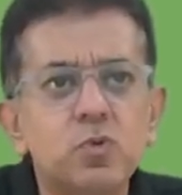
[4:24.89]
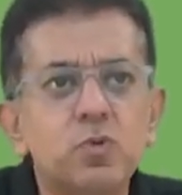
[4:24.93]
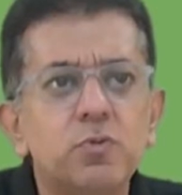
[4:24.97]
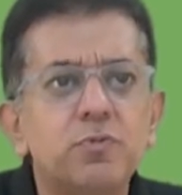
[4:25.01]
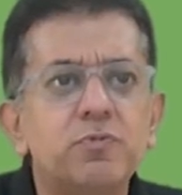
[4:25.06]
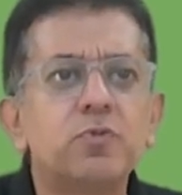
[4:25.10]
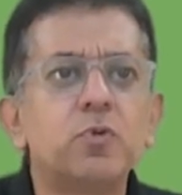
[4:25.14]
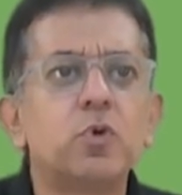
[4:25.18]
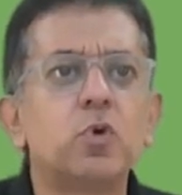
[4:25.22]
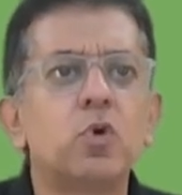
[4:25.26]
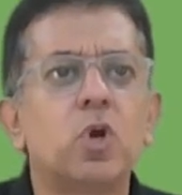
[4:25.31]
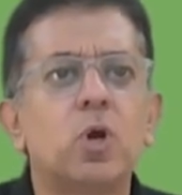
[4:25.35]
So
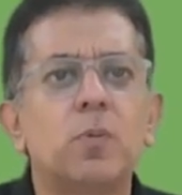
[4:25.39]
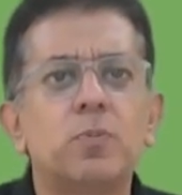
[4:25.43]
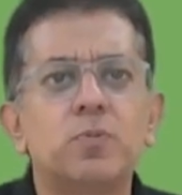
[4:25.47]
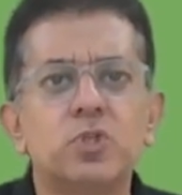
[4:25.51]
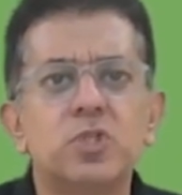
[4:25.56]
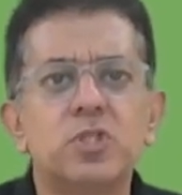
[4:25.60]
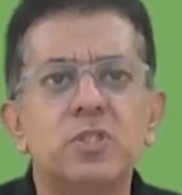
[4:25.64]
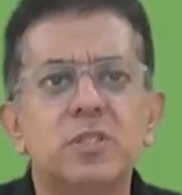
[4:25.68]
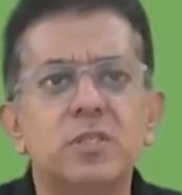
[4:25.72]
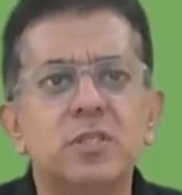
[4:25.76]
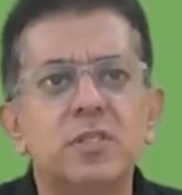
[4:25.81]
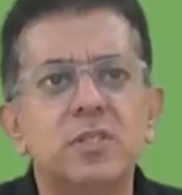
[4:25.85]
four
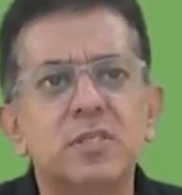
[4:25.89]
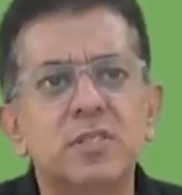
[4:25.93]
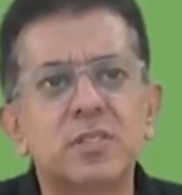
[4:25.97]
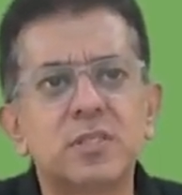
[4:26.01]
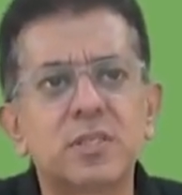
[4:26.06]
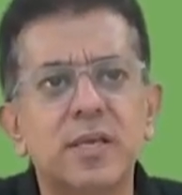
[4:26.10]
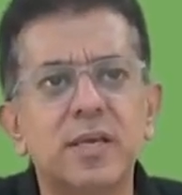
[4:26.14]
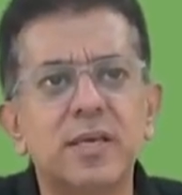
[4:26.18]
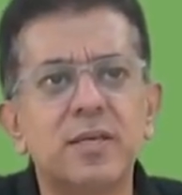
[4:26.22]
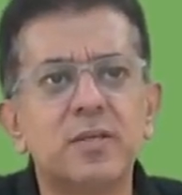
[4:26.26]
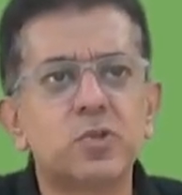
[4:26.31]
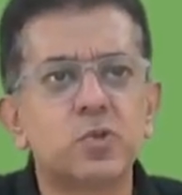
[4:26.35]
options in this
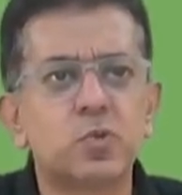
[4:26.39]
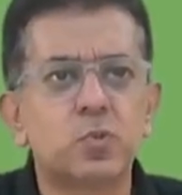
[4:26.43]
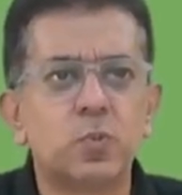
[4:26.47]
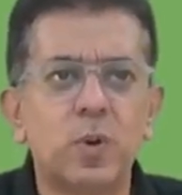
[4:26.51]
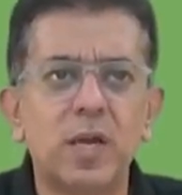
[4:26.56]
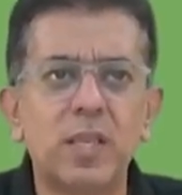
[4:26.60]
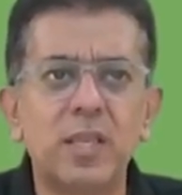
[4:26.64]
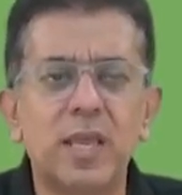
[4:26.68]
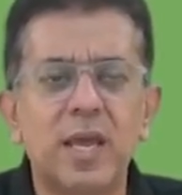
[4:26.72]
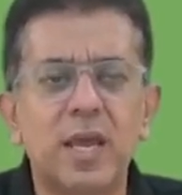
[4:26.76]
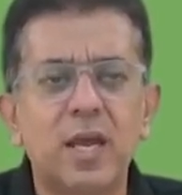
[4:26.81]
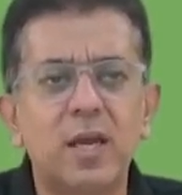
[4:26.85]
case,
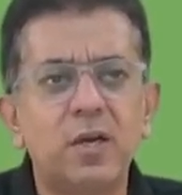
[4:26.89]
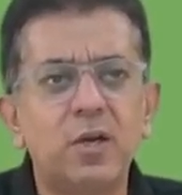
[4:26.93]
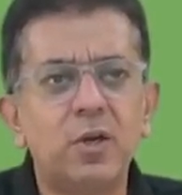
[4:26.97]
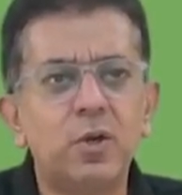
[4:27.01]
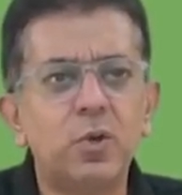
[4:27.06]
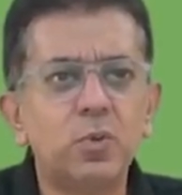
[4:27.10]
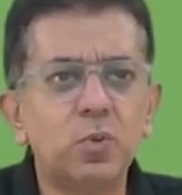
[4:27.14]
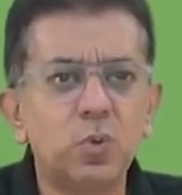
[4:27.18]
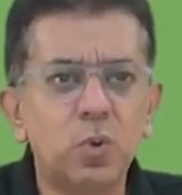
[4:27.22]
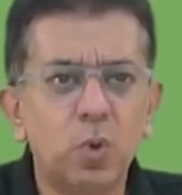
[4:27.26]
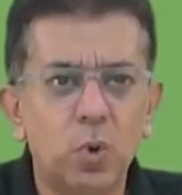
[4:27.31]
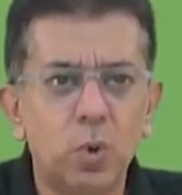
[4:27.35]
one and
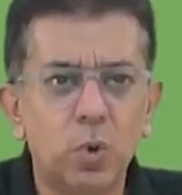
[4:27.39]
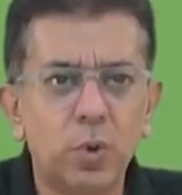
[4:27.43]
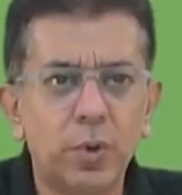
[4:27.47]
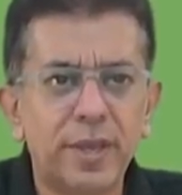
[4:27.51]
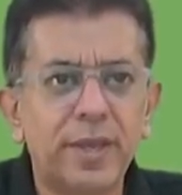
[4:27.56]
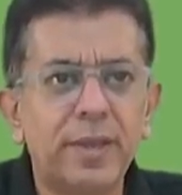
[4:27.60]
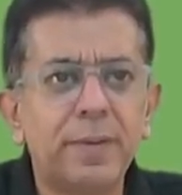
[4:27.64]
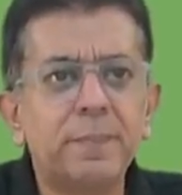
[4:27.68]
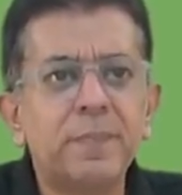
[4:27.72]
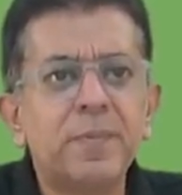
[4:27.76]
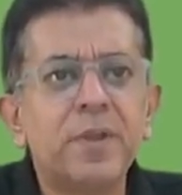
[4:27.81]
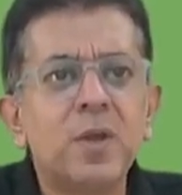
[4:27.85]
two,
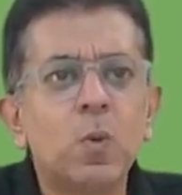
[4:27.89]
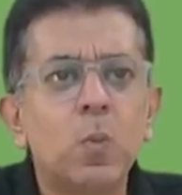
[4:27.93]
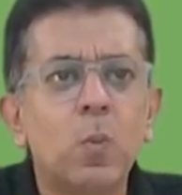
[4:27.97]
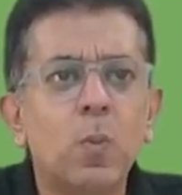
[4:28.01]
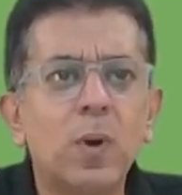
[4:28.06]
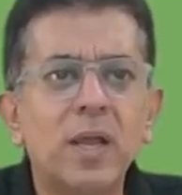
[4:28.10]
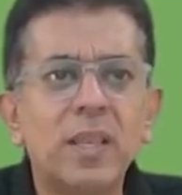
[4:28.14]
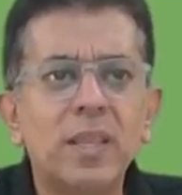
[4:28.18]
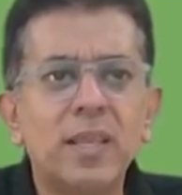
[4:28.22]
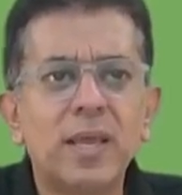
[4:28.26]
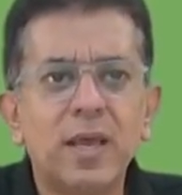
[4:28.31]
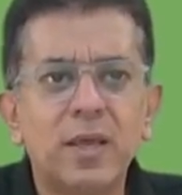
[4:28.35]
okay.
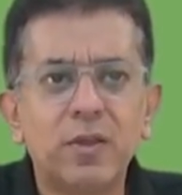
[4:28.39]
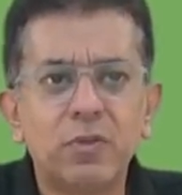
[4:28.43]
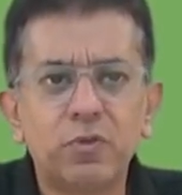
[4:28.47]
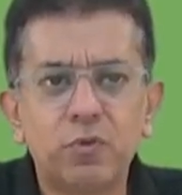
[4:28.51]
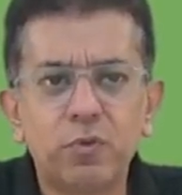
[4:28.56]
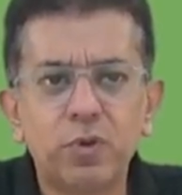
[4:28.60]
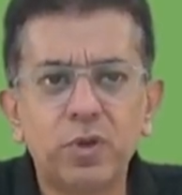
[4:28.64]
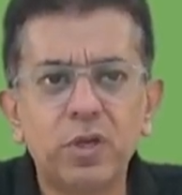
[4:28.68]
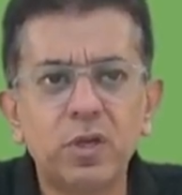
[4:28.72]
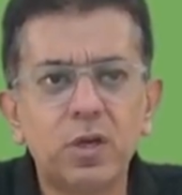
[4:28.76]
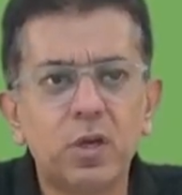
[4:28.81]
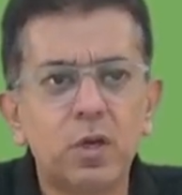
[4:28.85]
One and
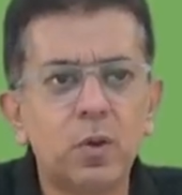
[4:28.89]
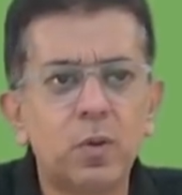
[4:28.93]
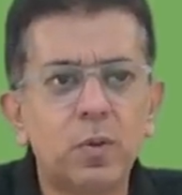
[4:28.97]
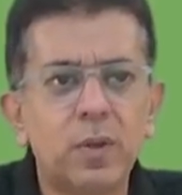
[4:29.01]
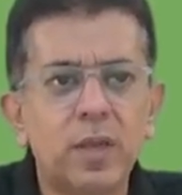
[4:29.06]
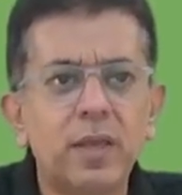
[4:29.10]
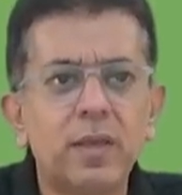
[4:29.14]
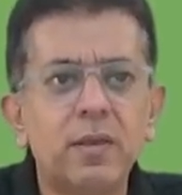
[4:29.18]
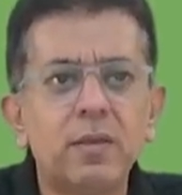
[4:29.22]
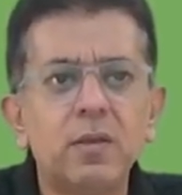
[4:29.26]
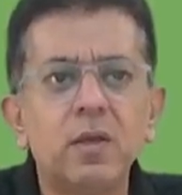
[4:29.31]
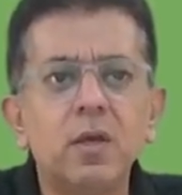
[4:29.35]
three,
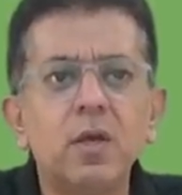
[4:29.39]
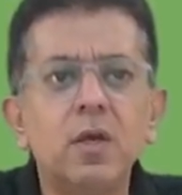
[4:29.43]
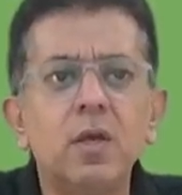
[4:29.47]
okay.